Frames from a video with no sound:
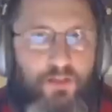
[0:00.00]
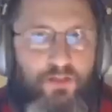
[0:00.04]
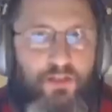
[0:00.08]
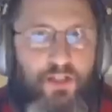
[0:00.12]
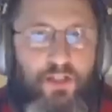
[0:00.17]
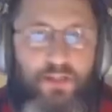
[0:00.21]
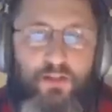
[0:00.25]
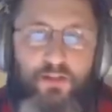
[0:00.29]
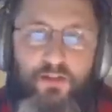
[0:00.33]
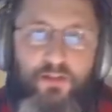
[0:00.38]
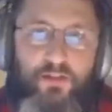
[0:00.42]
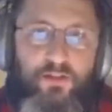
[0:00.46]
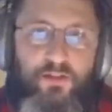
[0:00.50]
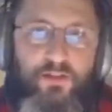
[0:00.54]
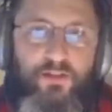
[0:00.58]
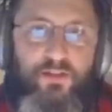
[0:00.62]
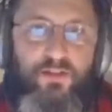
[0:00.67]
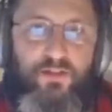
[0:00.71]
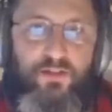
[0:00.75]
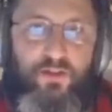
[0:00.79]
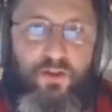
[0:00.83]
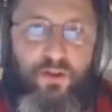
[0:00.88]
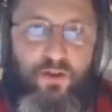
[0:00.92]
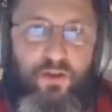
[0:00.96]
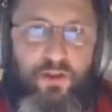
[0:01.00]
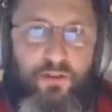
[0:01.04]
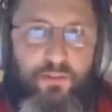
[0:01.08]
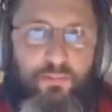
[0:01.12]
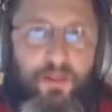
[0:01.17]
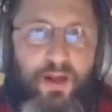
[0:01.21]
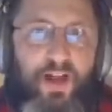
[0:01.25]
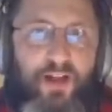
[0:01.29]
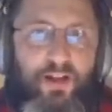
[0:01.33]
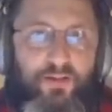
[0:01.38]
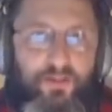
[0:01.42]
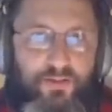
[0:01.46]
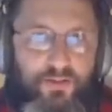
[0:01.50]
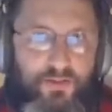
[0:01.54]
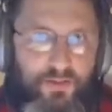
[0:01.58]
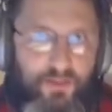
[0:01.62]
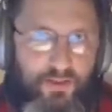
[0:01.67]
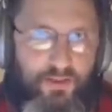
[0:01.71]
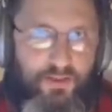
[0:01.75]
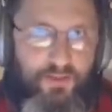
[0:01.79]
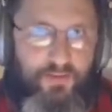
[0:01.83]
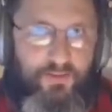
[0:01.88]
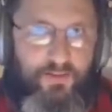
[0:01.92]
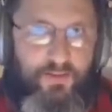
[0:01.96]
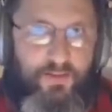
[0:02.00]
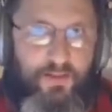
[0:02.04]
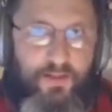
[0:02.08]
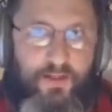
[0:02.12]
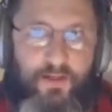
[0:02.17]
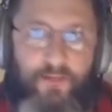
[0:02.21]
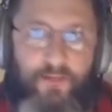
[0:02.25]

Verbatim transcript: You see, this is called hypocrisy.